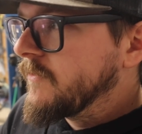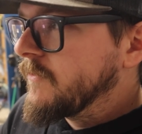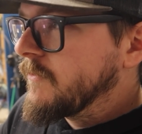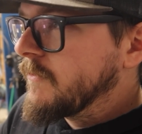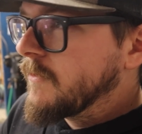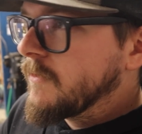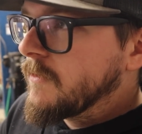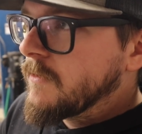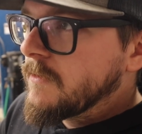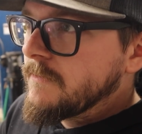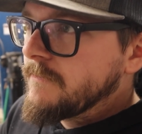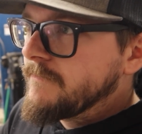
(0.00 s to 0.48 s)

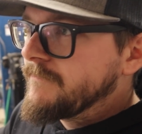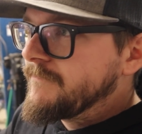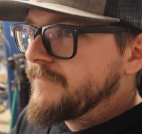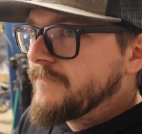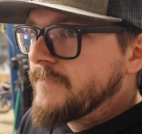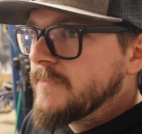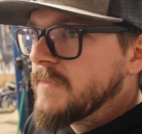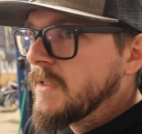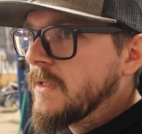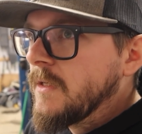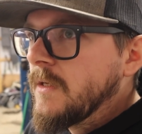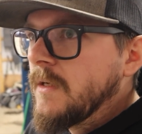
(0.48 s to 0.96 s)
for
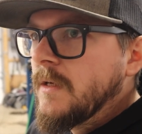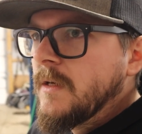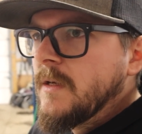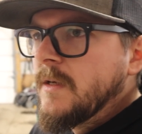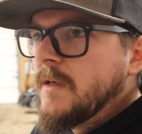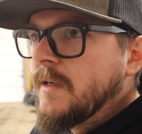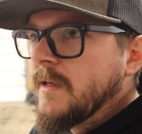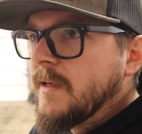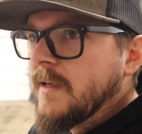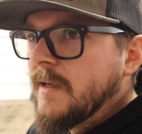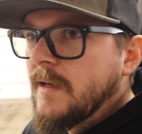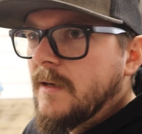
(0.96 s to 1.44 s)

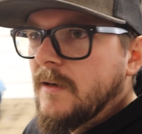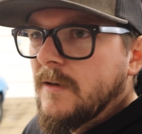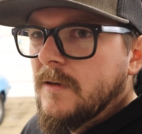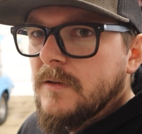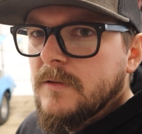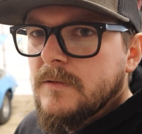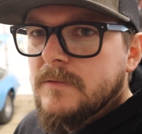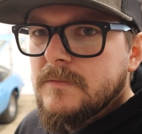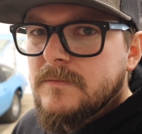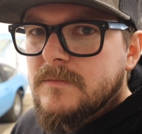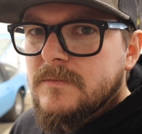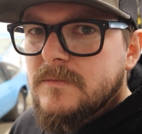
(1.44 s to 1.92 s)
I don't
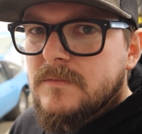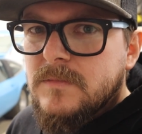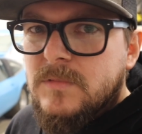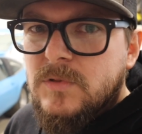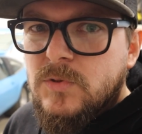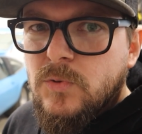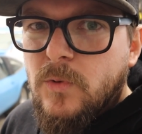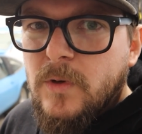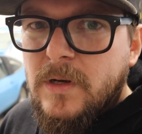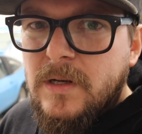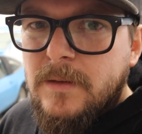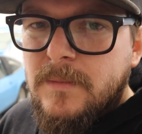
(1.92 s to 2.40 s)
know,
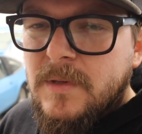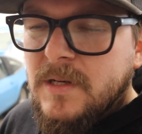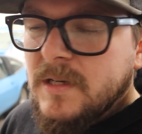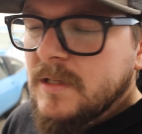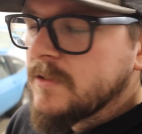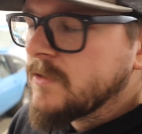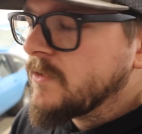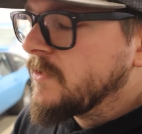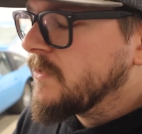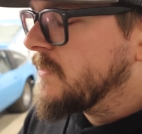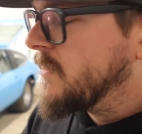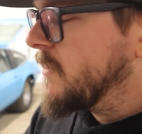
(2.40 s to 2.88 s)
20
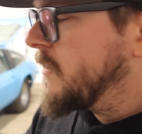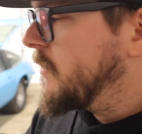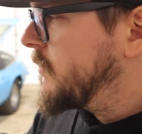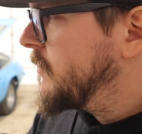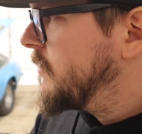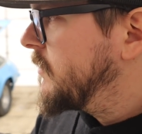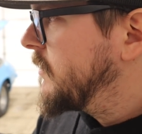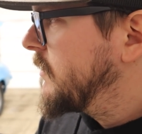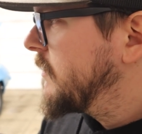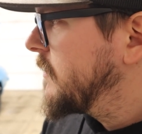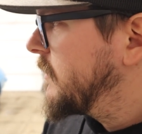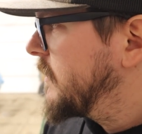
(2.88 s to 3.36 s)
minutes or
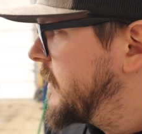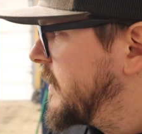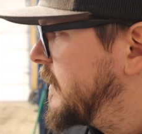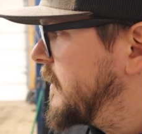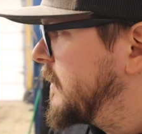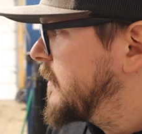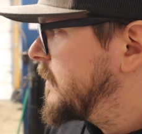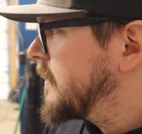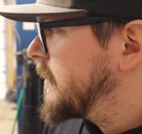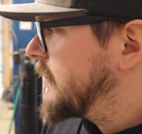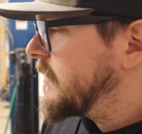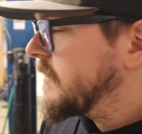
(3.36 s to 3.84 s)
so,
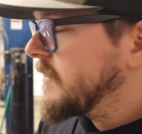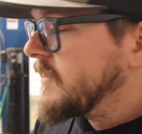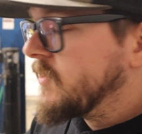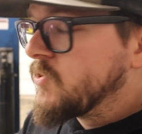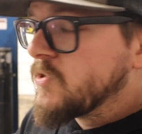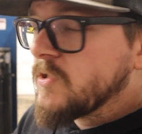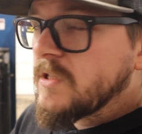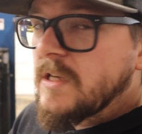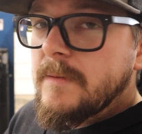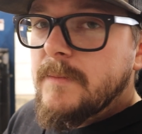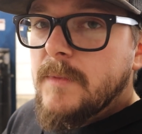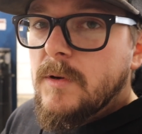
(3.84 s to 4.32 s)
and uh, he
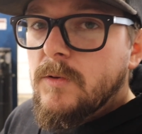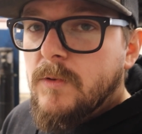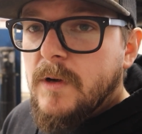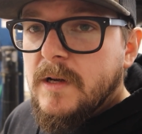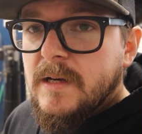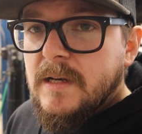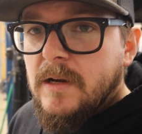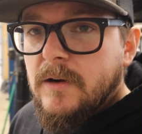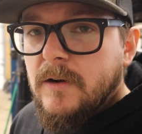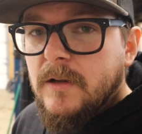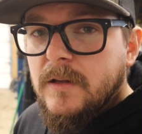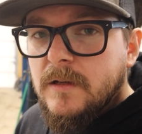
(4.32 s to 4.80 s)
just gave me a
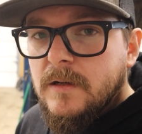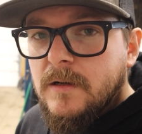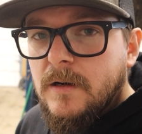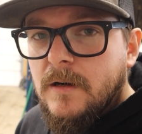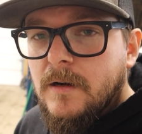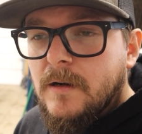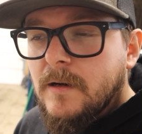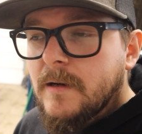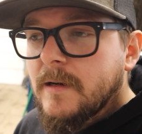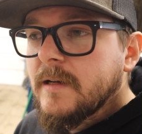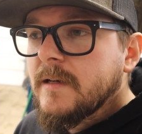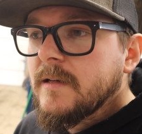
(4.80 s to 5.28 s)
rundown of the
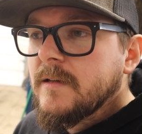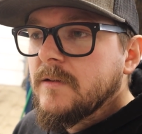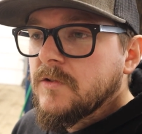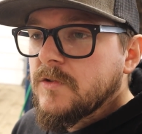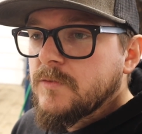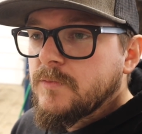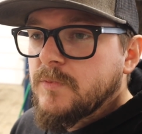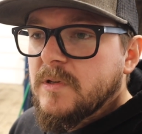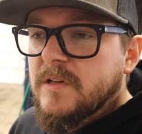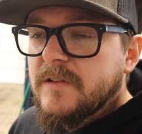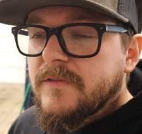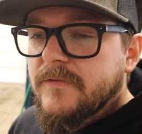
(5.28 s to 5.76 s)
car, and it
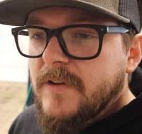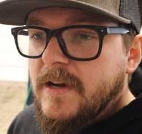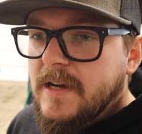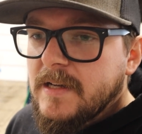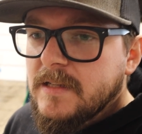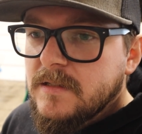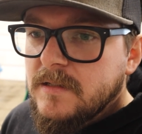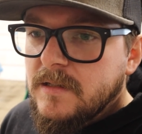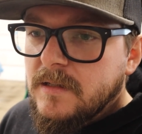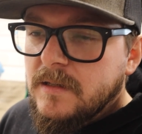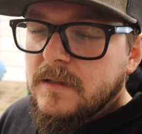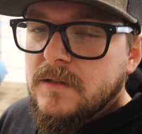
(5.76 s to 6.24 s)
was pretty
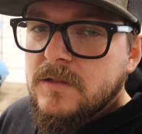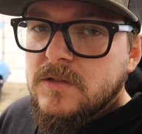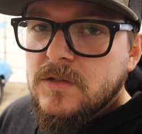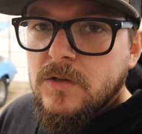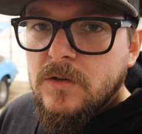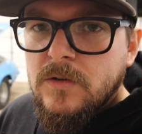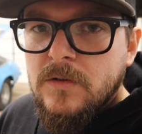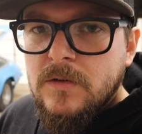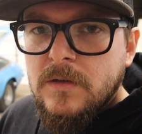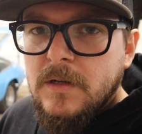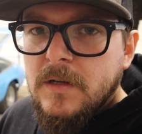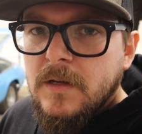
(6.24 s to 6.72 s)
fascinating.
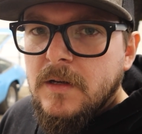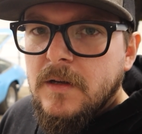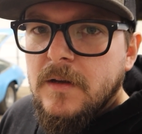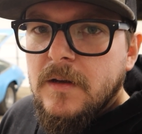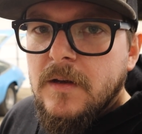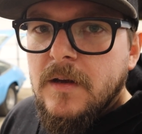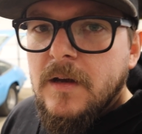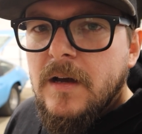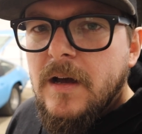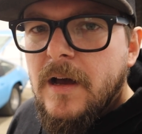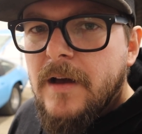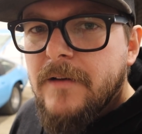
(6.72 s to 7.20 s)
So
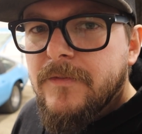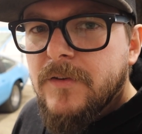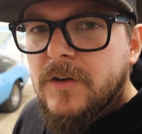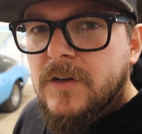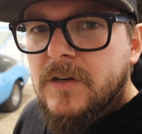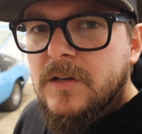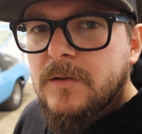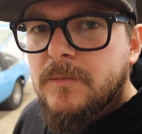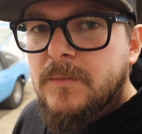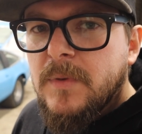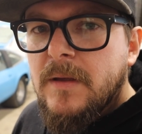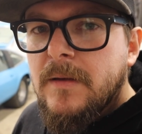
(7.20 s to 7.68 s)
I
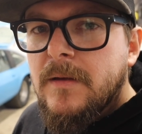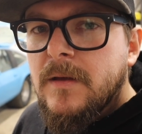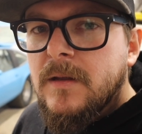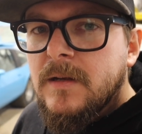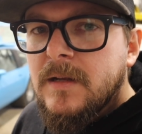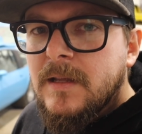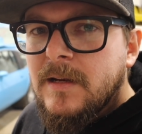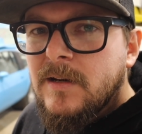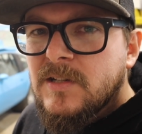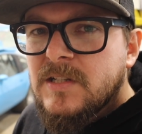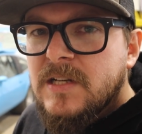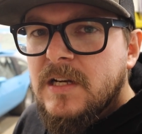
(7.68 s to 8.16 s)
figured it'd be
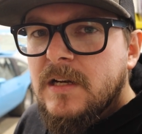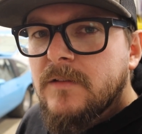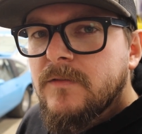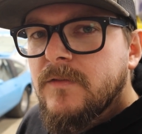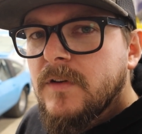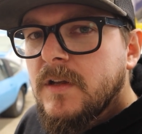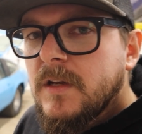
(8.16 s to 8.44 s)
an entertaining